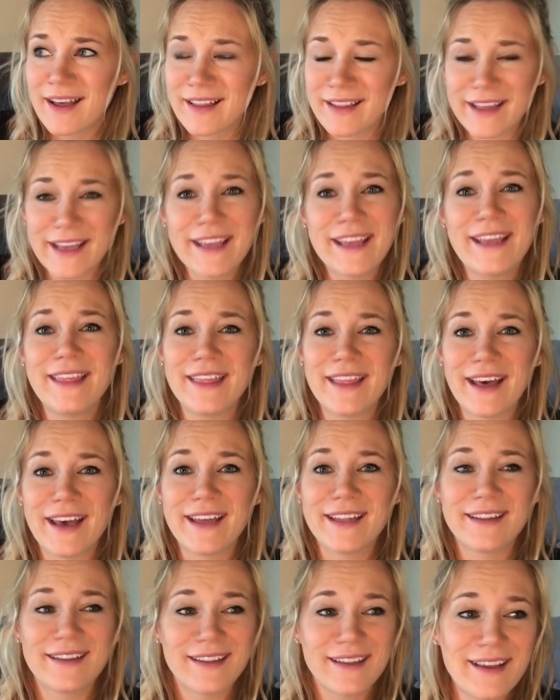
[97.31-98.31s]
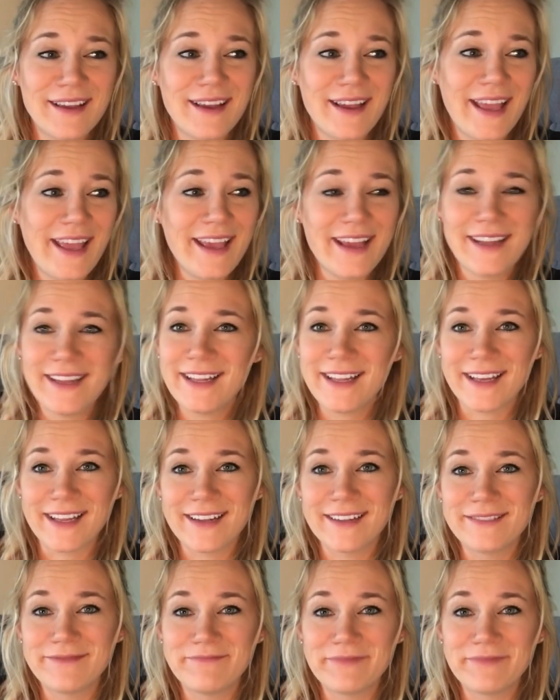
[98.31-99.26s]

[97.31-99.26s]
Like he thought, hey, I did it.